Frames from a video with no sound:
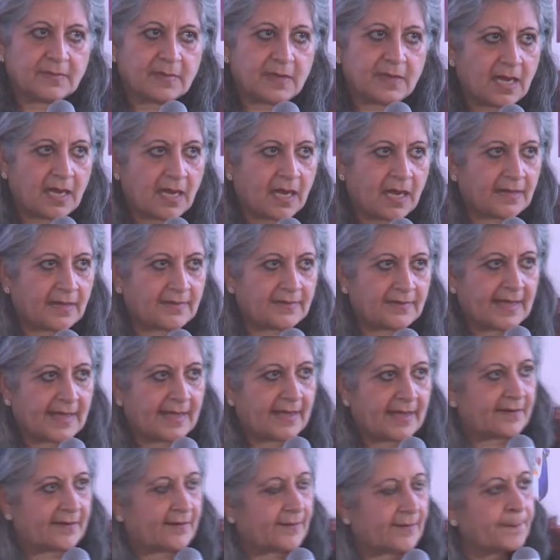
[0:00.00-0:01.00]
are
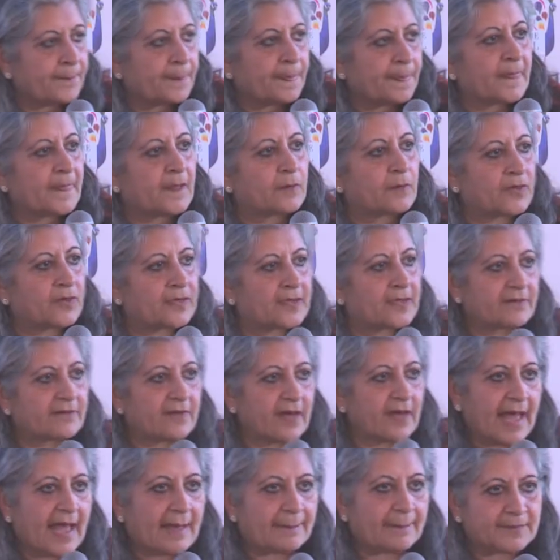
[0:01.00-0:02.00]
there,
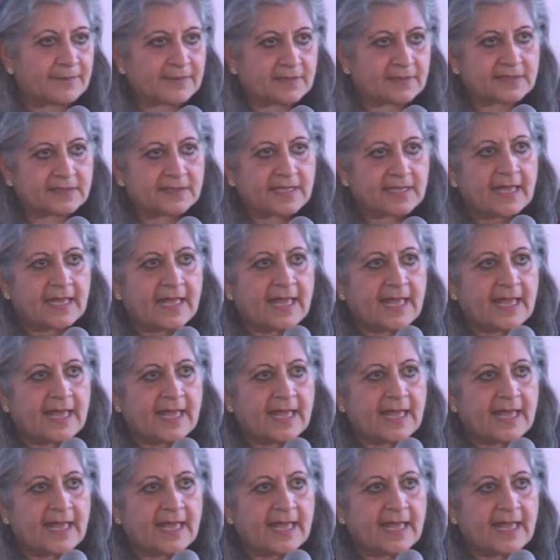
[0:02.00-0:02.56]
whatever happens.